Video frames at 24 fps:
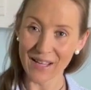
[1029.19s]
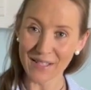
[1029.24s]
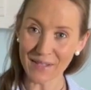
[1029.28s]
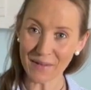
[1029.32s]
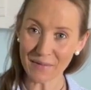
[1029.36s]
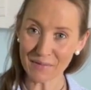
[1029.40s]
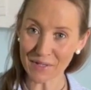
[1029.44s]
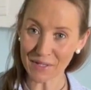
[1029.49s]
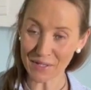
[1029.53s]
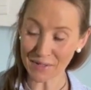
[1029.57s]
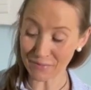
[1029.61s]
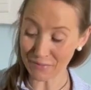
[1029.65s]
So
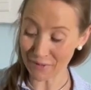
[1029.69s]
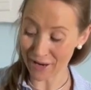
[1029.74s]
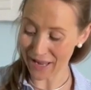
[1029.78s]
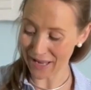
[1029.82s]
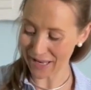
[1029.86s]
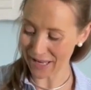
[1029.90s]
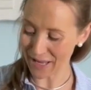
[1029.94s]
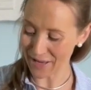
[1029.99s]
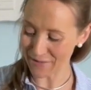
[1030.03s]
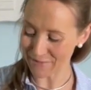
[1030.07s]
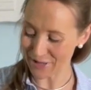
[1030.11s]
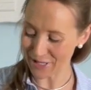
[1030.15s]
I'm just
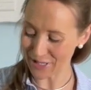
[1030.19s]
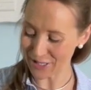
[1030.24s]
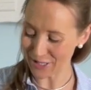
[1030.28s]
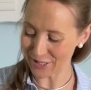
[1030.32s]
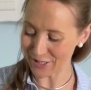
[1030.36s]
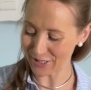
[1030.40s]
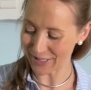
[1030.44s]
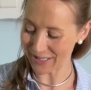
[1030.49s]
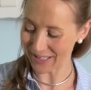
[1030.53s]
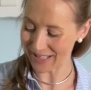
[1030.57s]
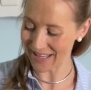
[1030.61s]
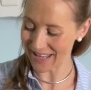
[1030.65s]
weighing out my
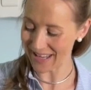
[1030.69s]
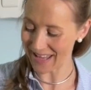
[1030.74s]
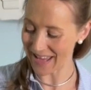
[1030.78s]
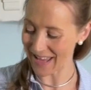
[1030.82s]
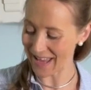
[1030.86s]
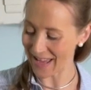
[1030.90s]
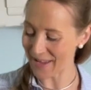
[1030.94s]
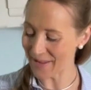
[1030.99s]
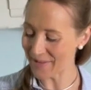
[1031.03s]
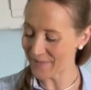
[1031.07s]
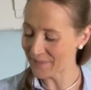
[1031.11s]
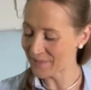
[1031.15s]
sugar
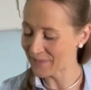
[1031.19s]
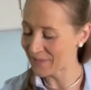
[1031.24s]
here.